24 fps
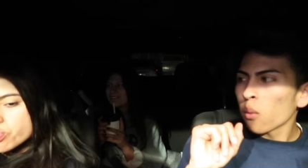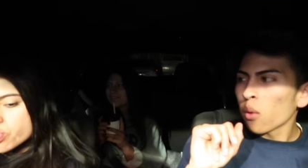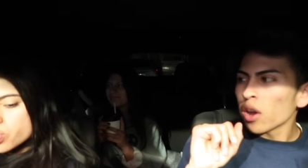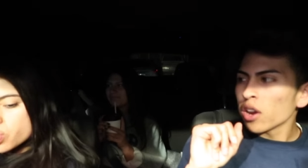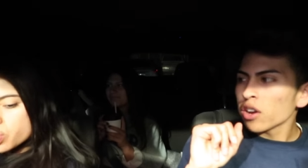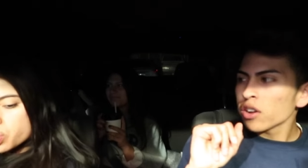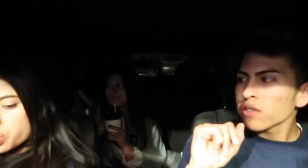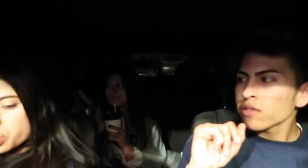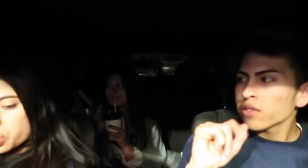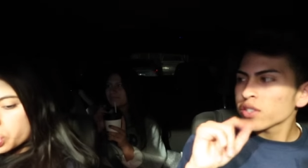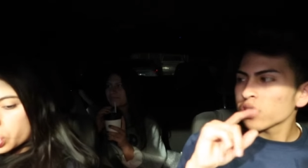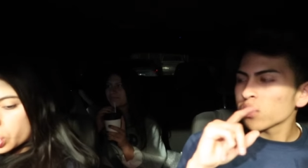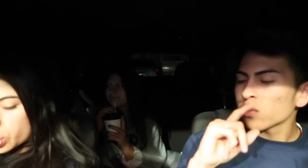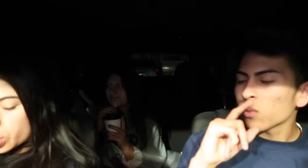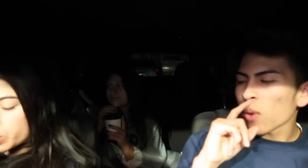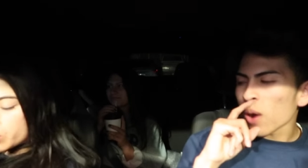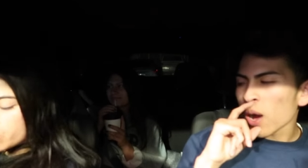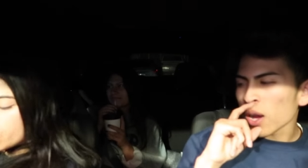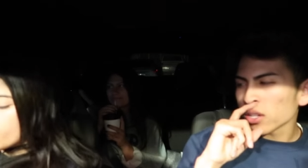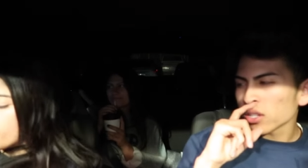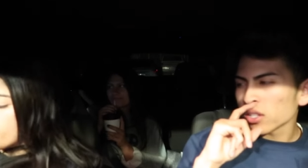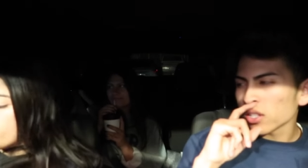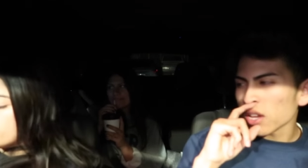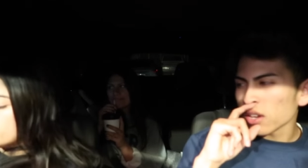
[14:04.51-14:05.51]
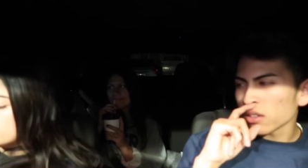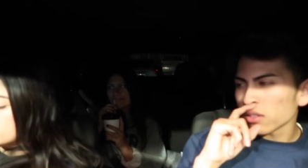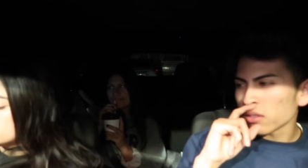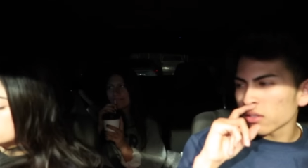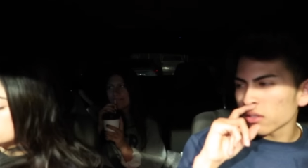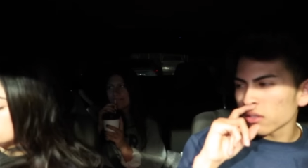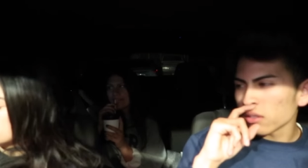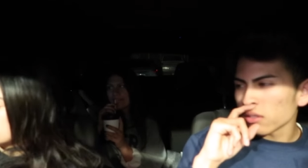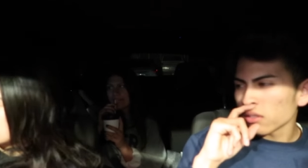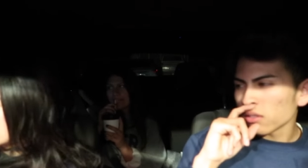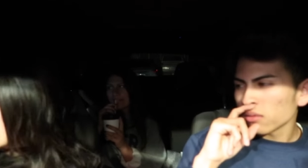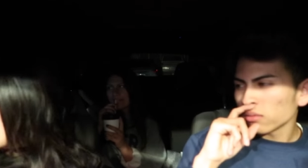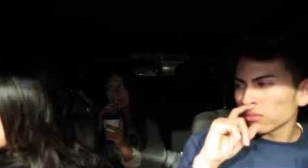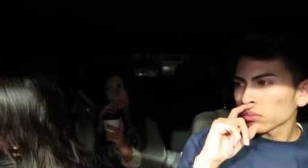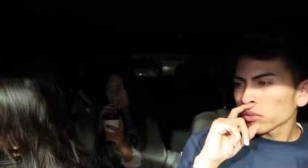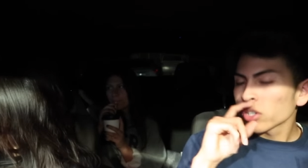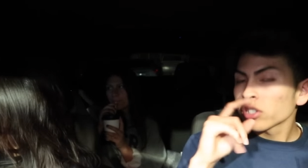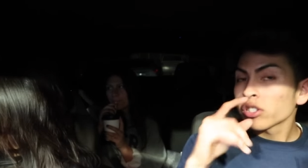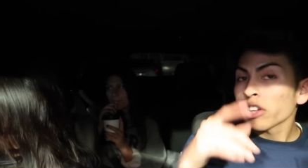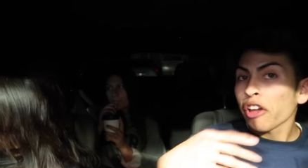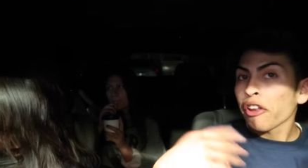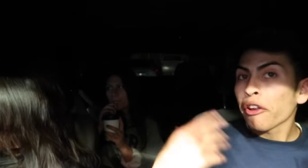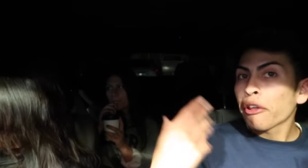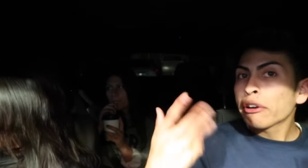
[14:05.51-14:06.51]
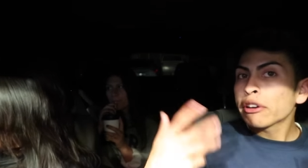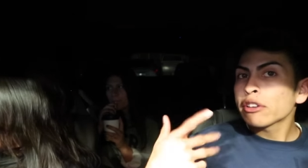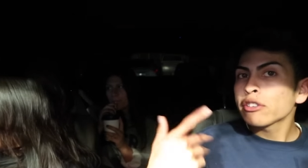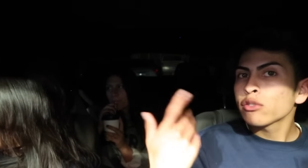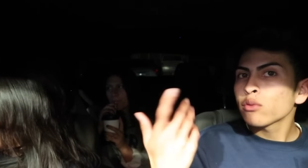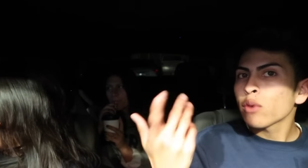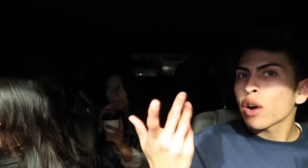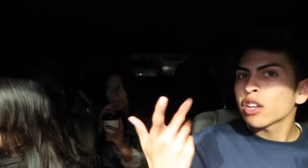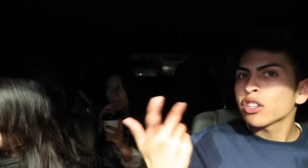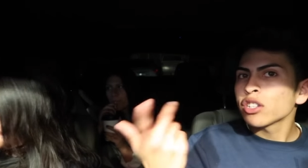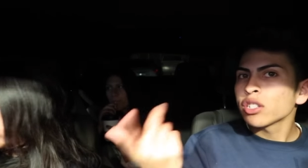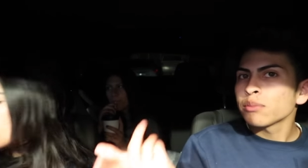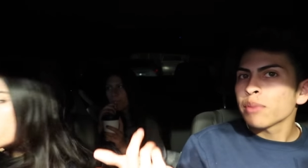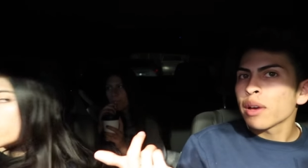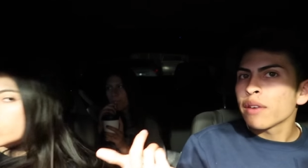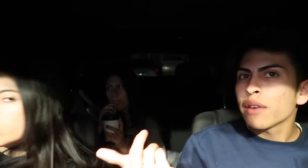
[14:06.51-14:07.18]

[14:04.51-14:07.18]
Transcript: wonder if she watched that shit. Because I know she watches